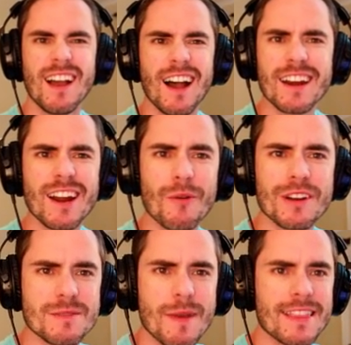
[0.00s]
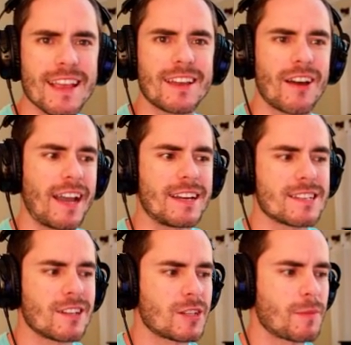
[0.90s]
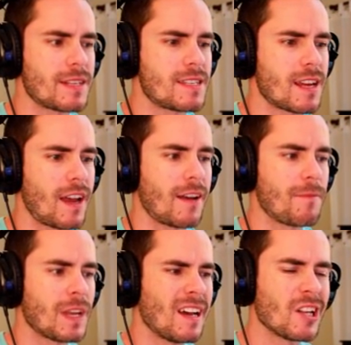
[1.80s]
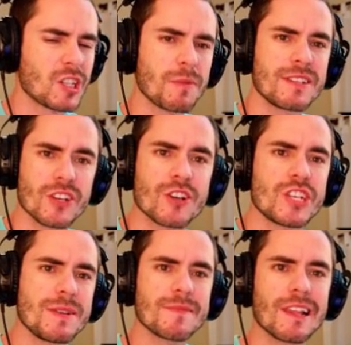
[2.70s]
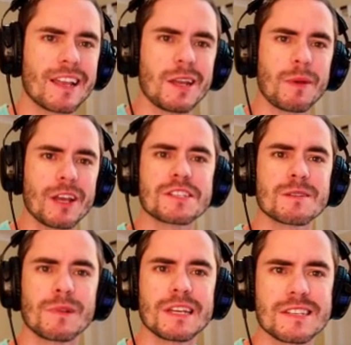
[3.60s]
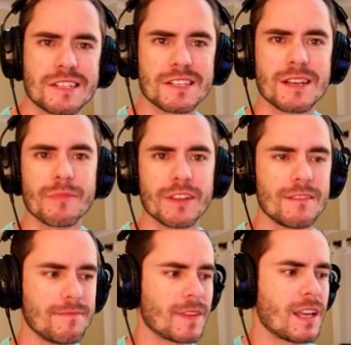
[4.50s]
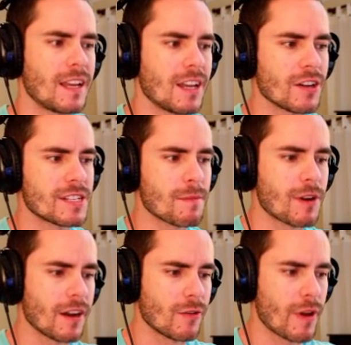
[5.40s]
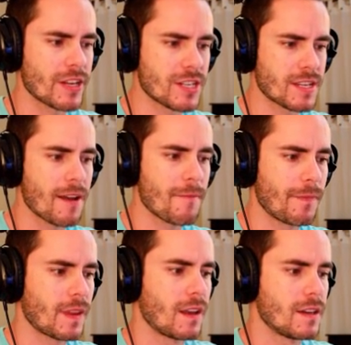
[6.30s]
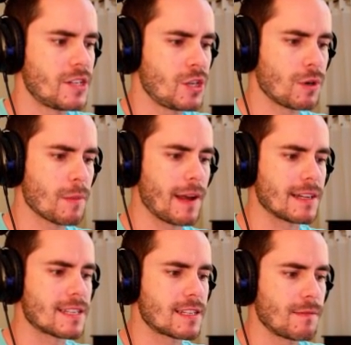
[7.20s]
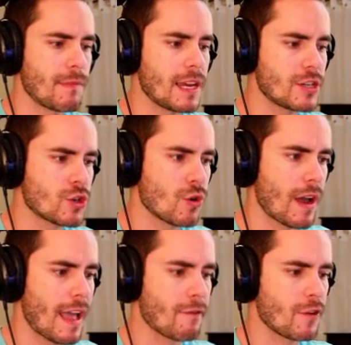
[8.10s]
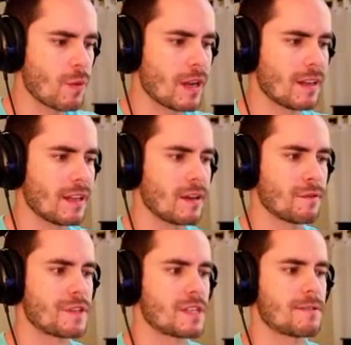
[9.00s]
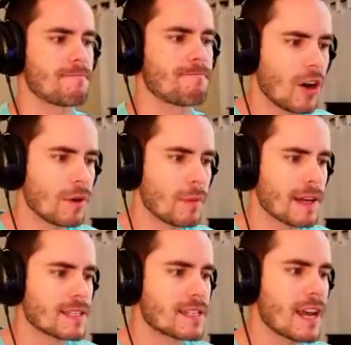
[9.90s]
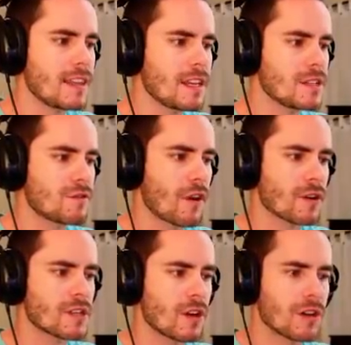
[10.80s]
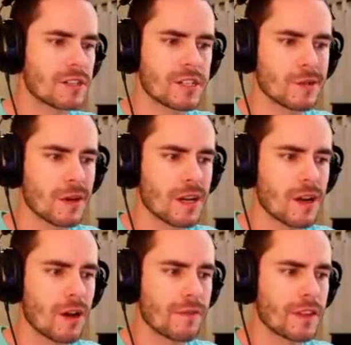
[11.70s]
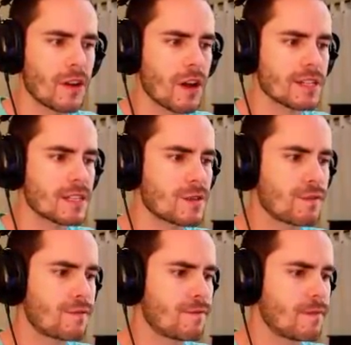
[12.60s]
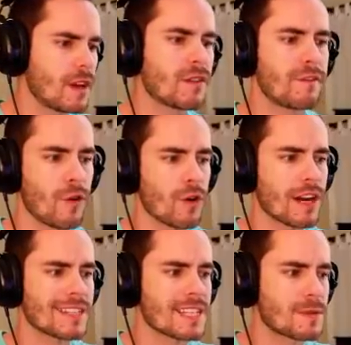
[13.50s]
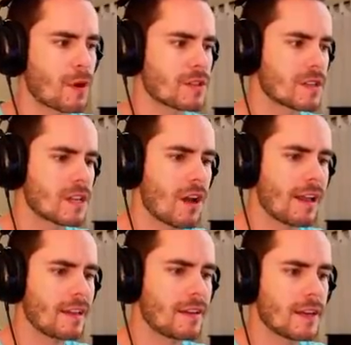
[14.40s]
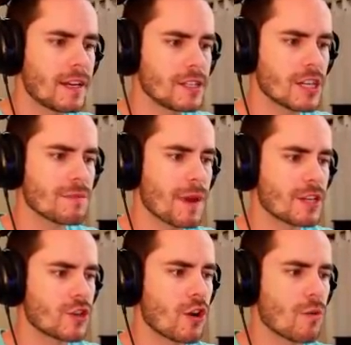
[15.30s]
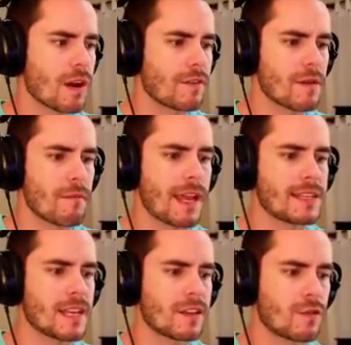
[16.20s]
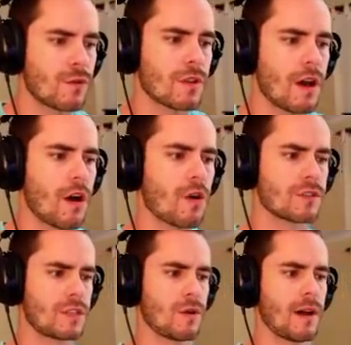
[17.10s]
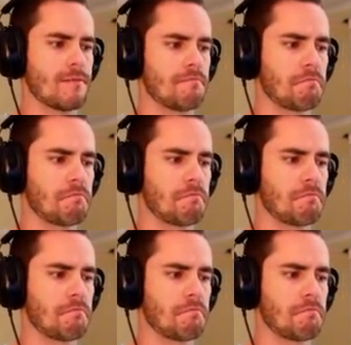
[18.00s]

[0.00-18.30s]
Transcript: I don't know what it was about that guy. He just looked a bit, uh, looked a bit dodgy, like he'd be on some lists or something. On some kind of register. Tour de bus. Make sure everyone lives. Omnibus, take these folks on a tour of the nicest, of the four nicest spots on the island. Just make sure one of them makes it through the whole tour.